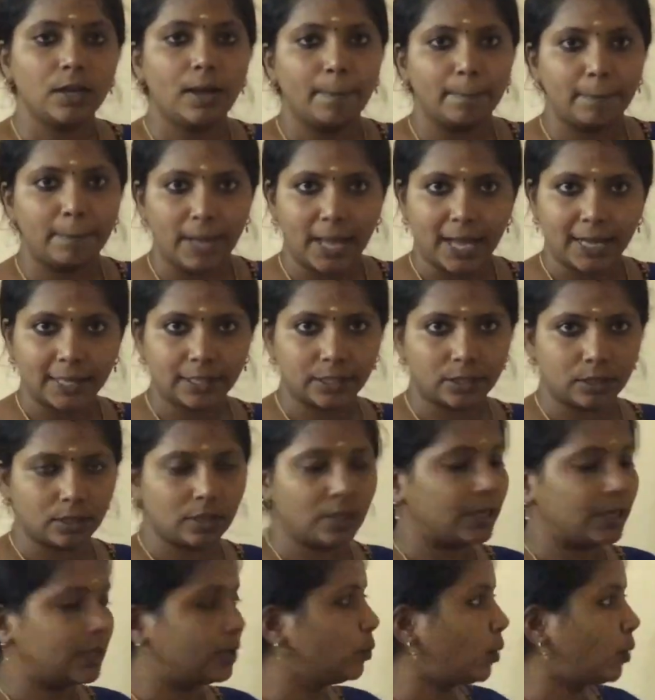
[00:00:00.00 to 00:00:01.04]
blank,
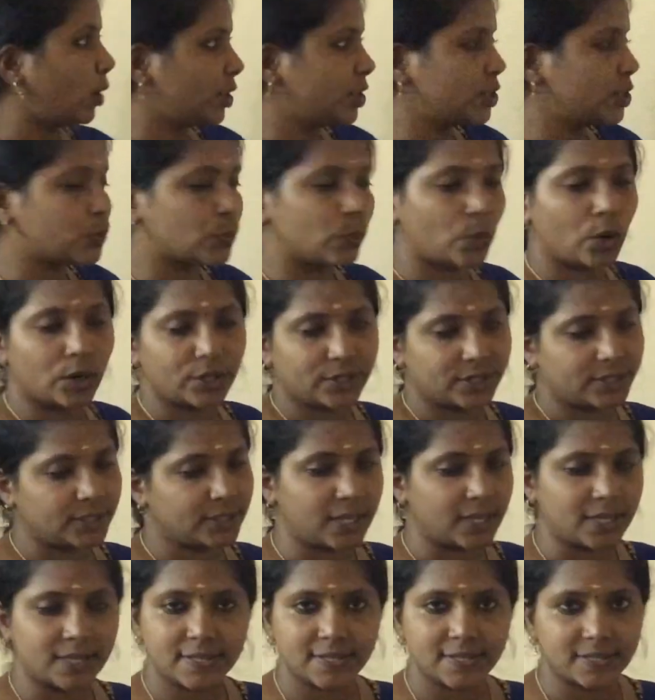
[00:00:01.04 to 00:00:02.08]
what is what,
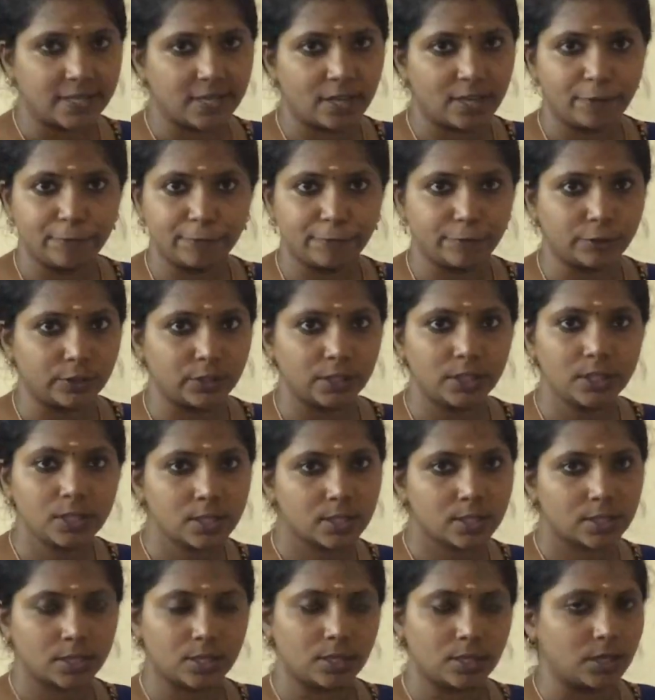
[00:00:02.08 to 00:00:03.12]
that is enough for
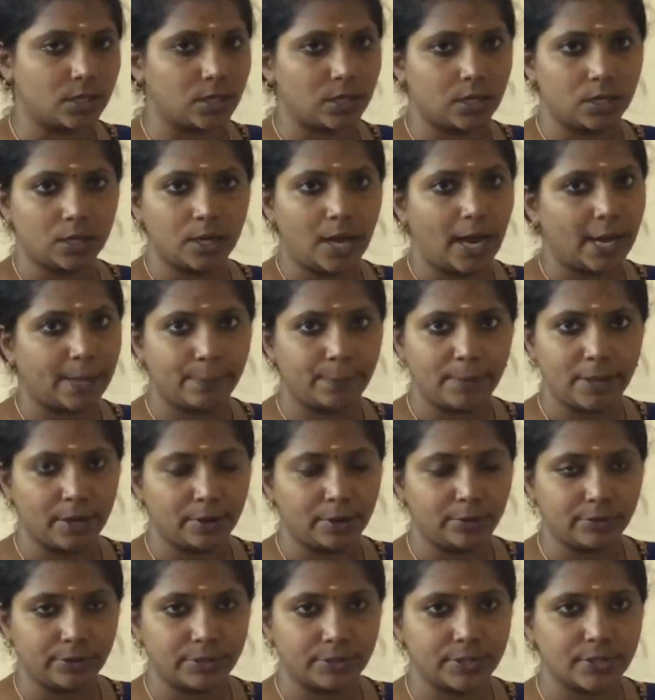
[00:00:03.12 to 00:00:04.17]
this IP
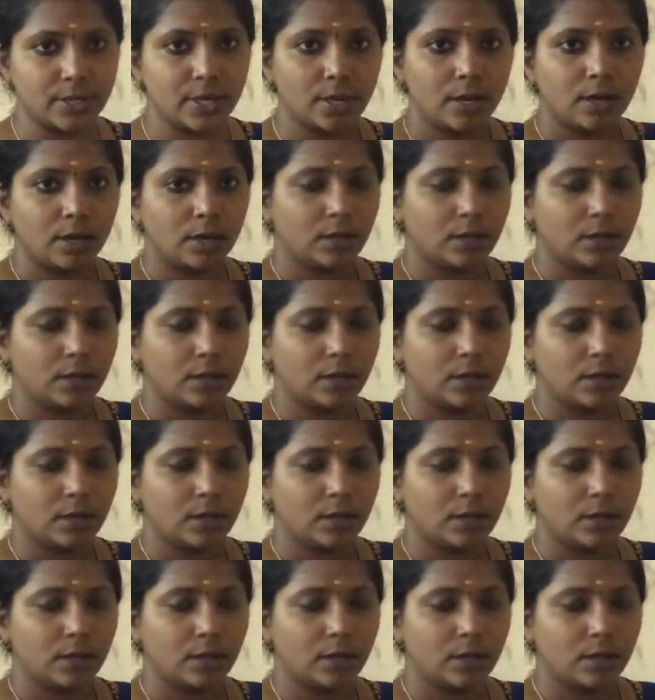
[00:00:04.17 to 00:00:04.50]
address.